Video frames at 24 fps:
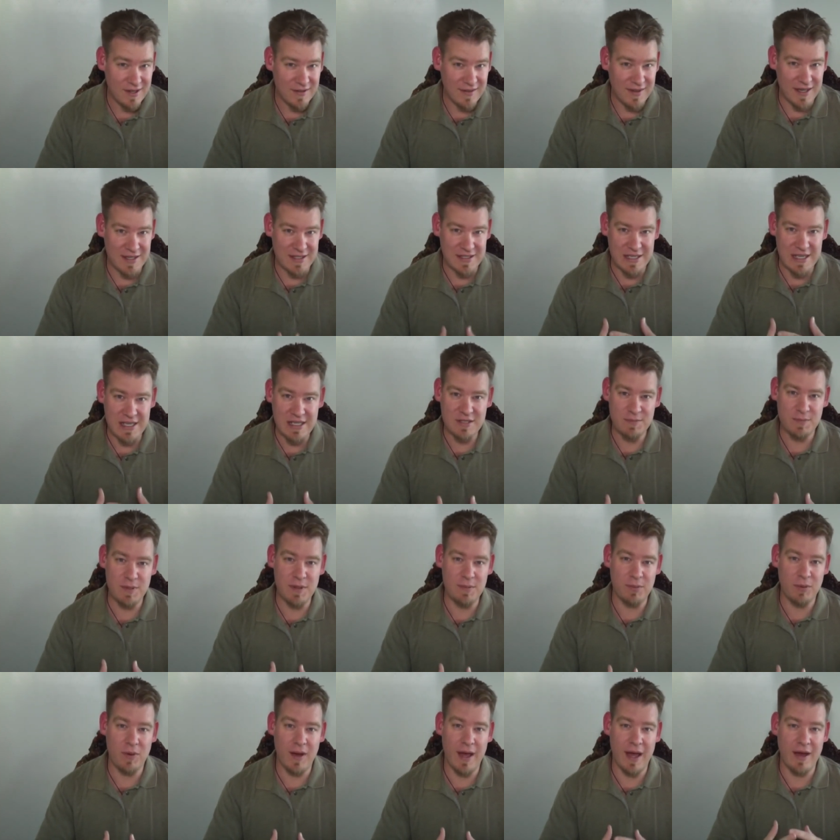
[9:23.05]
that teach
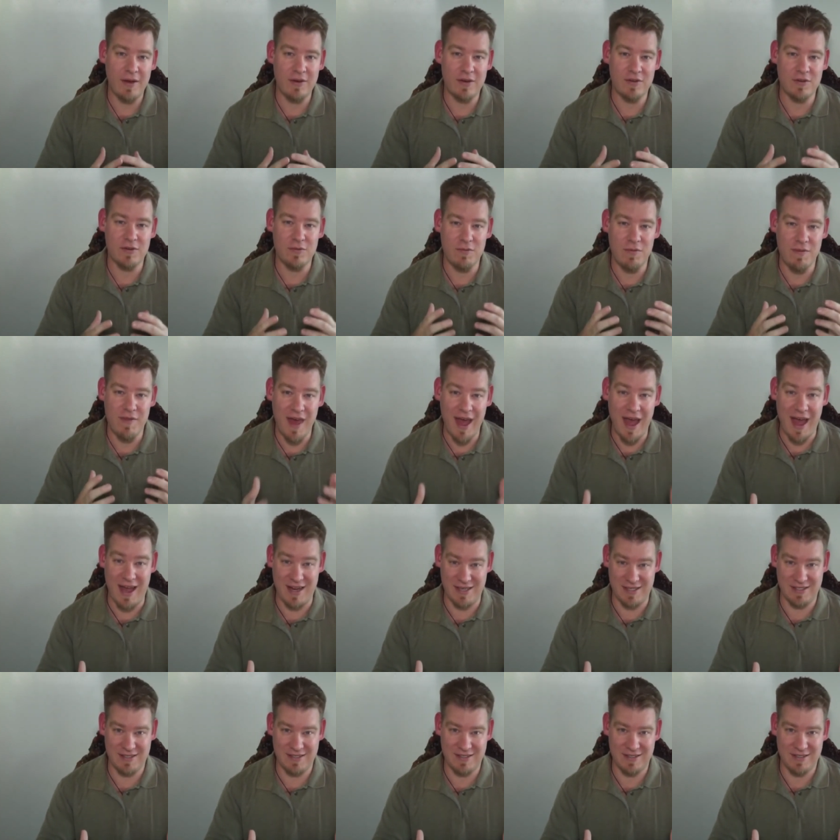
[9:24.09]
people how to do
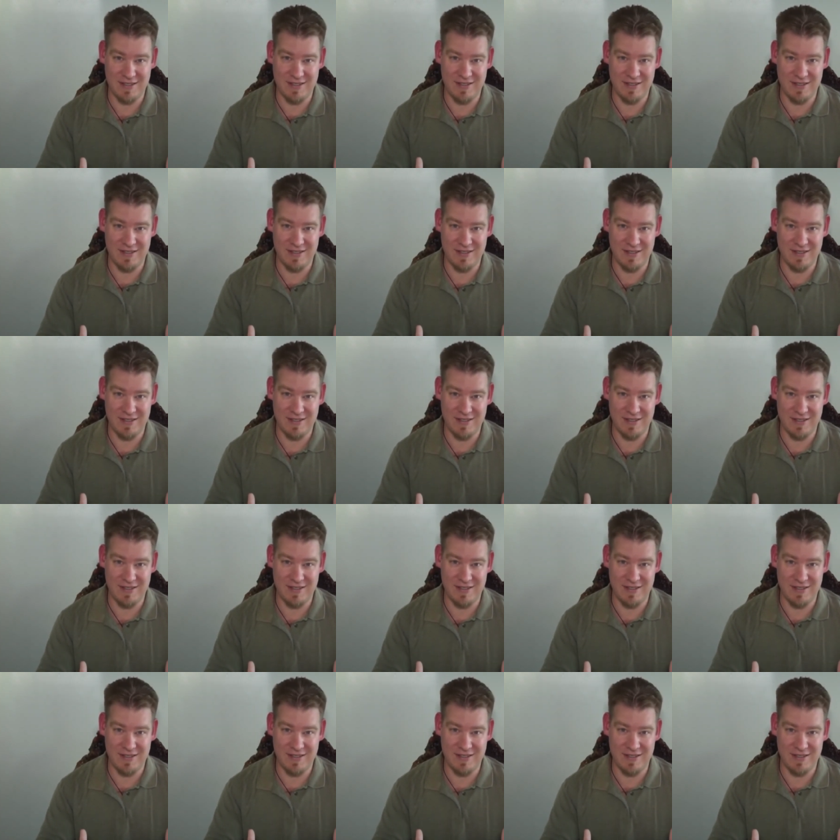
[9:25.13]
that.